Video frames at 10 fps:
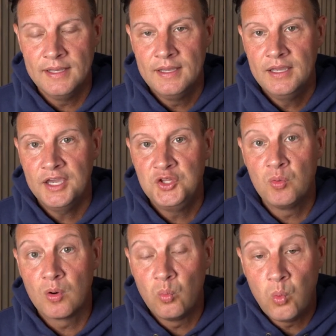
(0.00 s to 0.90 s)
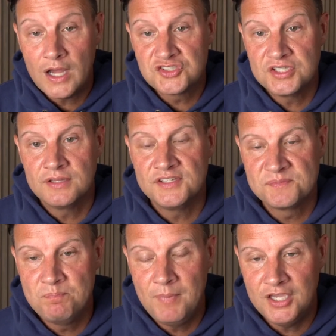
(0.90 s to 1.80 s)
And you are watching
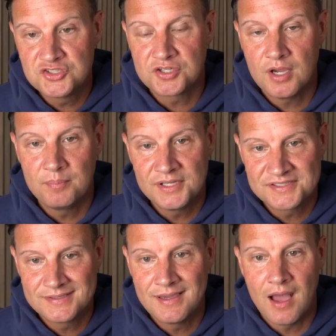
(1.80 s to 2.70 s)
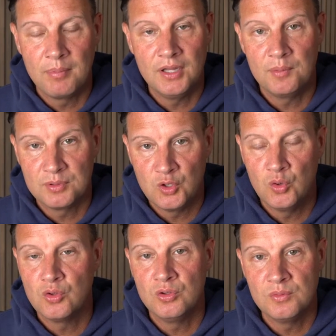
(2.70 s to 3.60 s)
these major companies gobble up
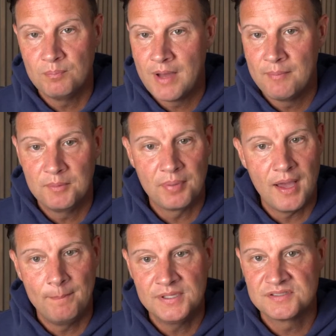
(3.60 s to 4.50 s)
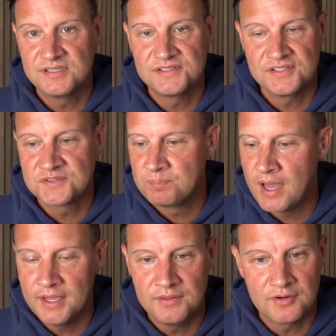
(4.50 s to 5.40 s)
local mom and pop businesses,
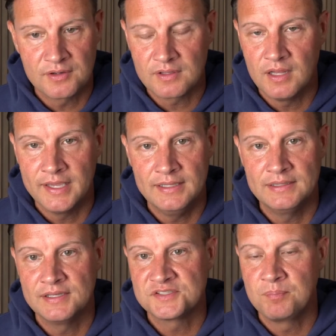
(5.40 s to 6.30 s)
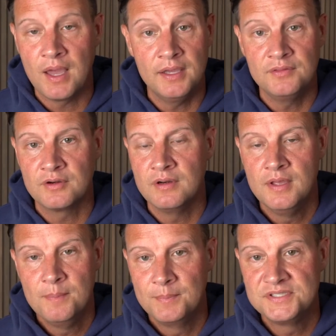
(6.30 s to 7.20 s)
buying their client list, buying their
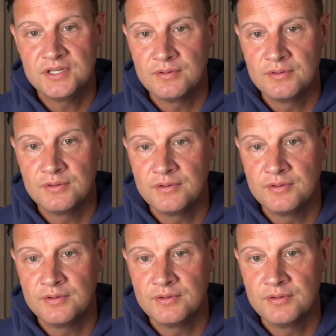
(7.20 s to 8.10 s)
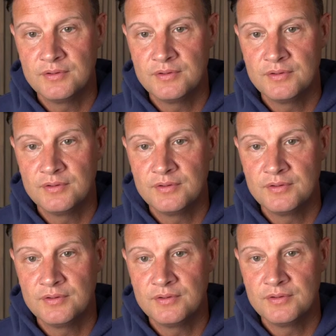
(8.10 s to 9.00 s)
materials, putting them out of business,
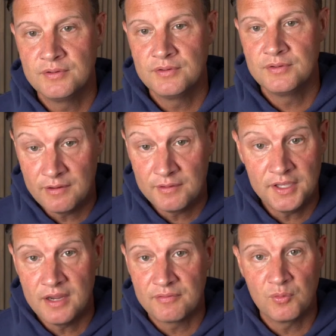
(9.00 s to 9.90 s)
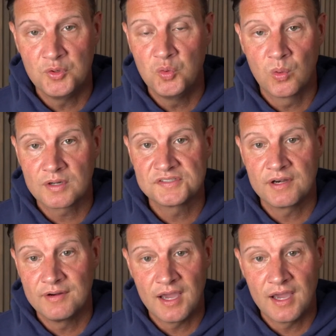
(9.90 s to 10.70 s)
and firing everyone who works there and